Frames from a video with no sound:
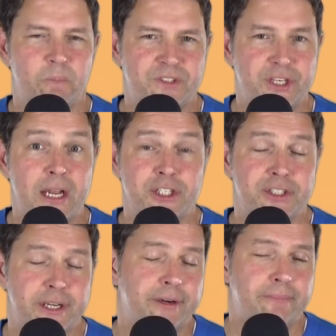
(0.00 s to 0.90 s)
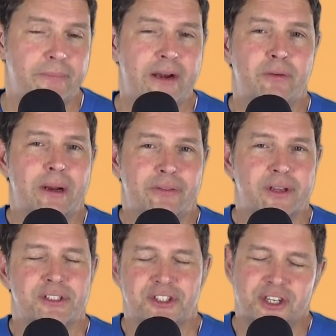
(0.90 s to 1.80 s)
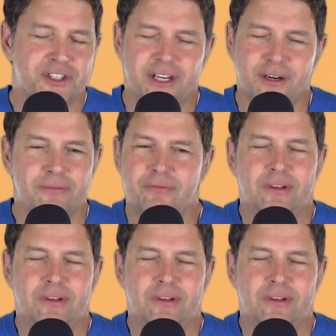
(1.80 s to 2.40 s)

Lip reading: it's not just here. Everybody thinks it's just here.